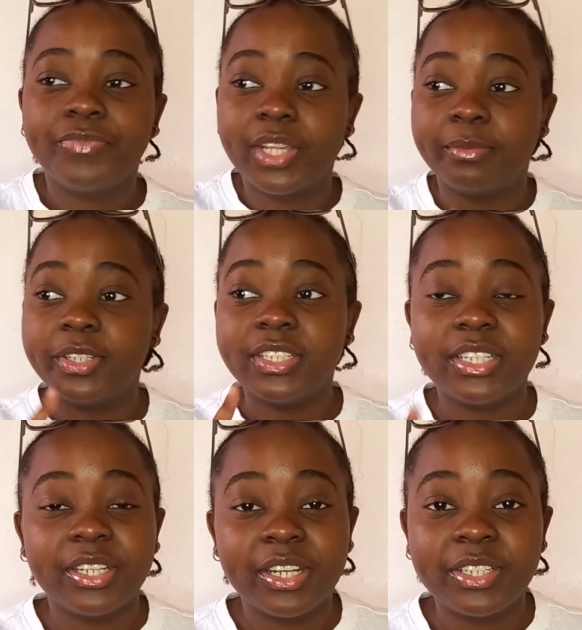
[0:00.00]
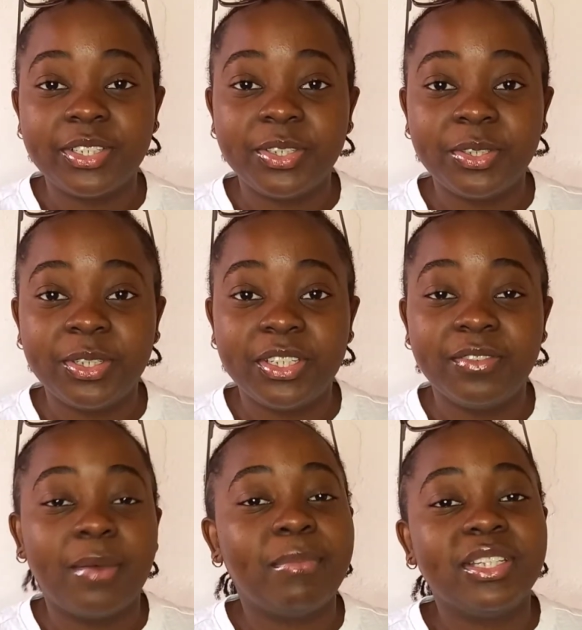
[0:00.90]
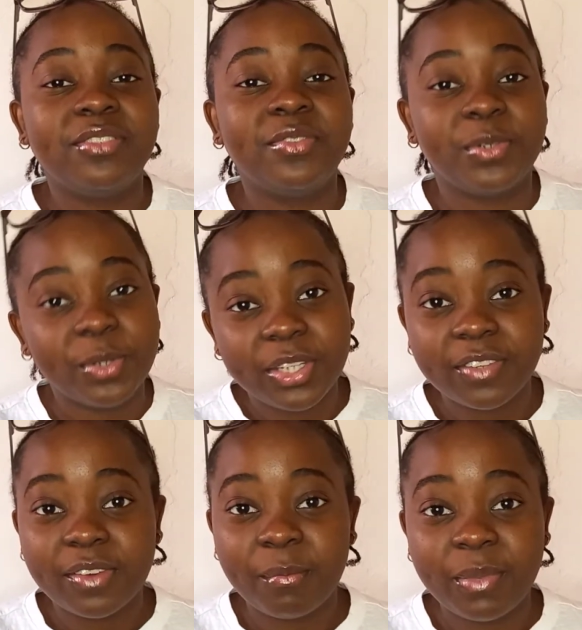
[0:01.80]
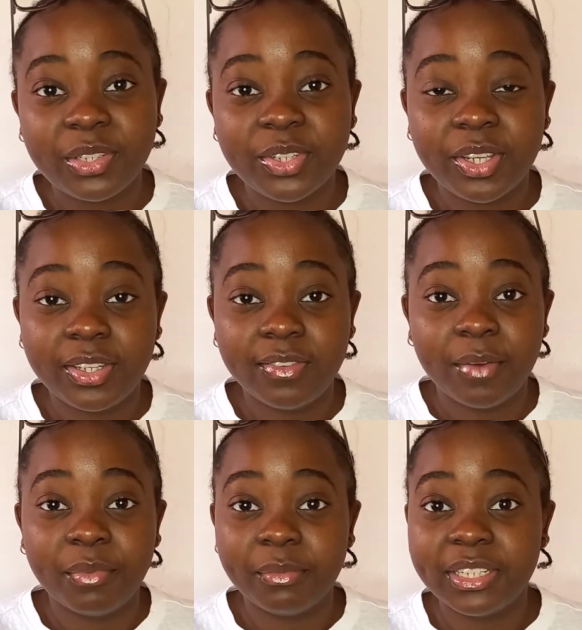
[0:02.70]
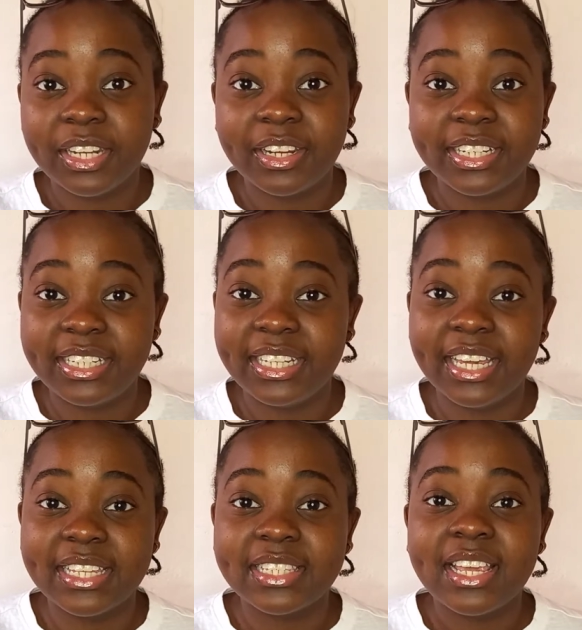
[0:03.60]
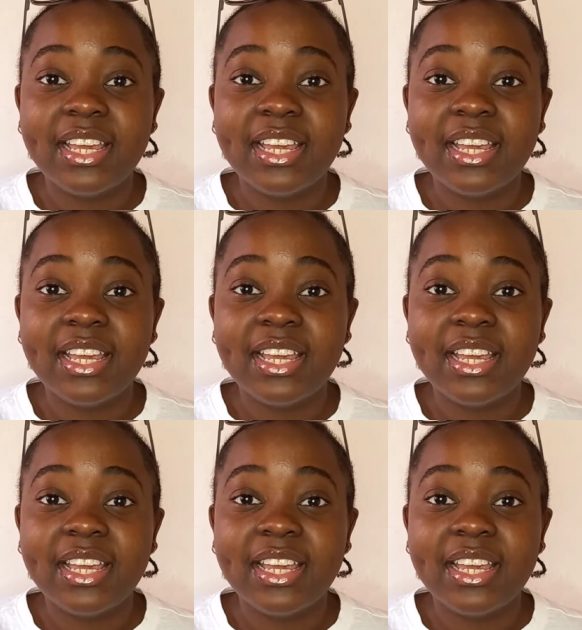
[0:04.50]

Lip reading: I'm not encouraging you to give up, but if you do give up, make sure you give up momentarily, guys.